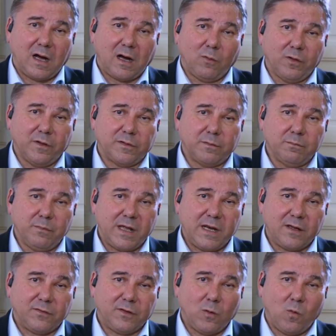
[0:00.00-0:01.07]
with many
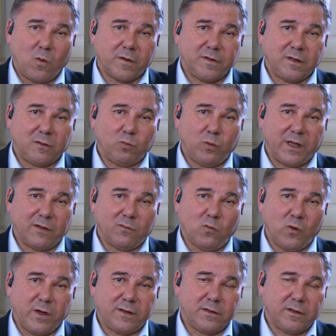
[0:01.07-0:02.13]
of the wars that we have
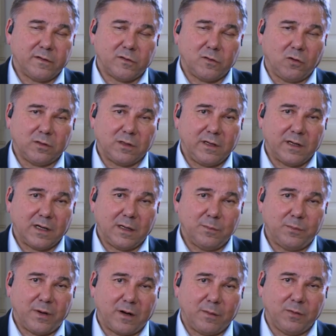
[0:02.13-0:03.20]
witnessed, totally
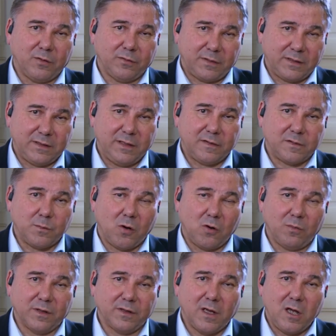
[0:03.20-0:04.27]
incomparable at this
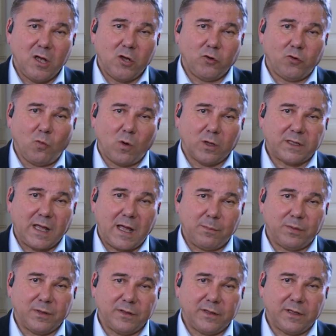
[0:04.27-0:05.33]
moment to what
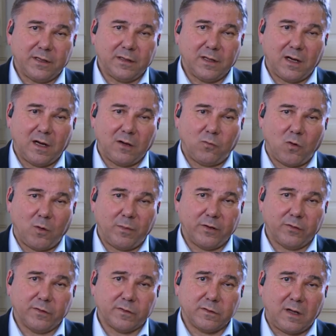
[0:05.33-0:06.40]
happened in former
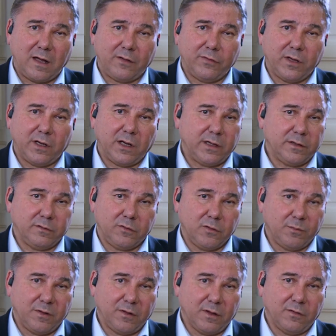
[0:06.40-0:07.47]
Yugoslavia. And to
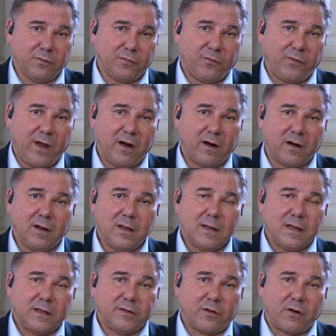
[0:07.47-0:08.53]
be fair,
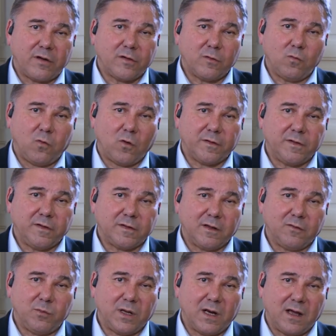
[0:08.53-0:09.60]
the Russian forces
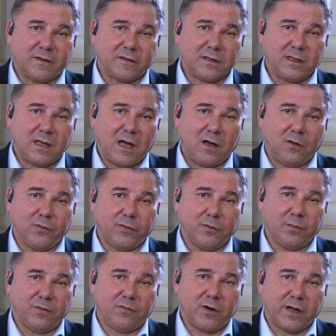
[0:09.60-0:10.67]
have been asked now to
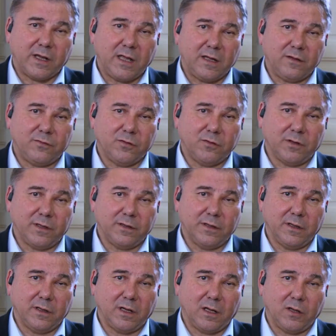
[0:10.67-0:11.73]
be very careful and
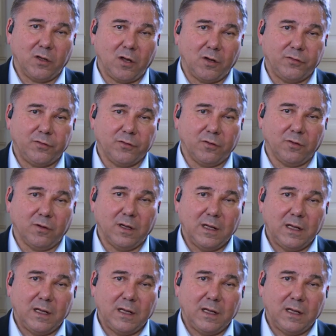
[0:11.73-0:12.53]
not to